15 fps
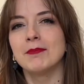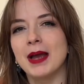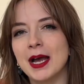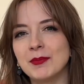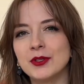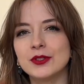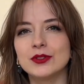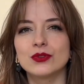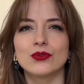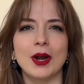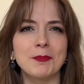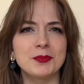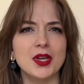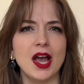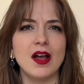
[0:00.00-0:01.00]
Mammals,
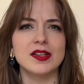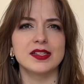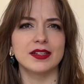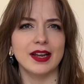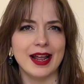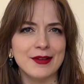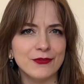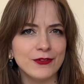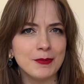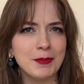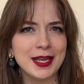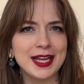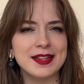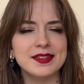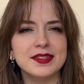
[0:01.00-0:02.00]
reptiles, and
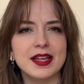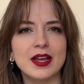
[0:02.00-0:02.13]
amphibians,